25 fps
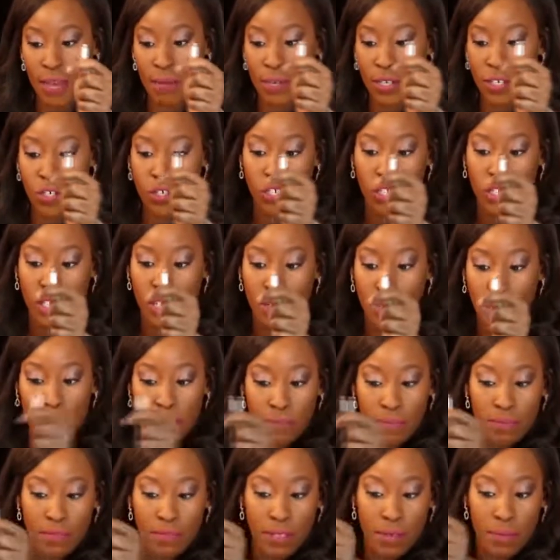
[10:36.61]
but it's just like
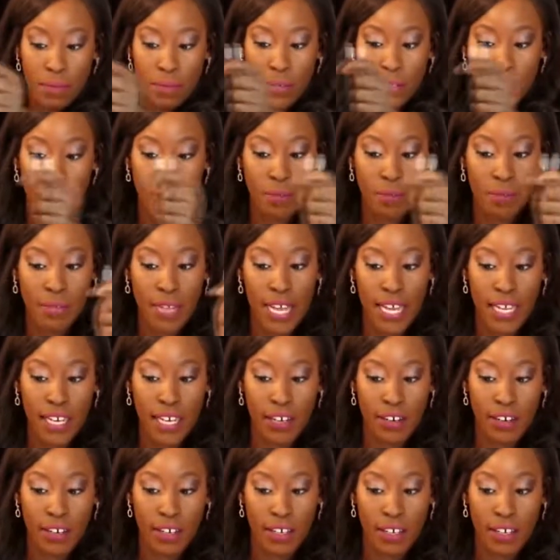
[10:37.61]
let me put it on the black
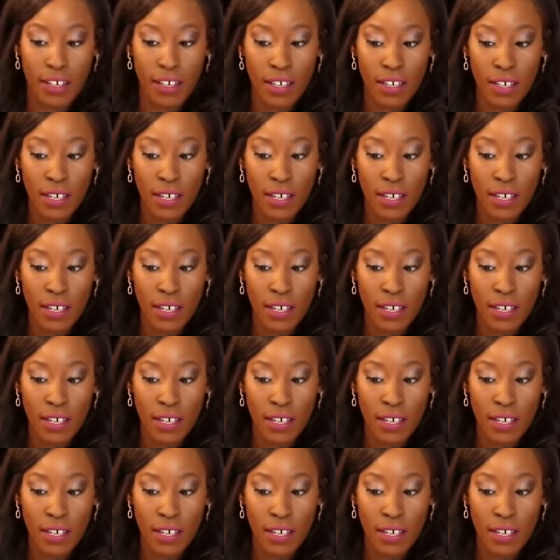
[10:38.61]
area.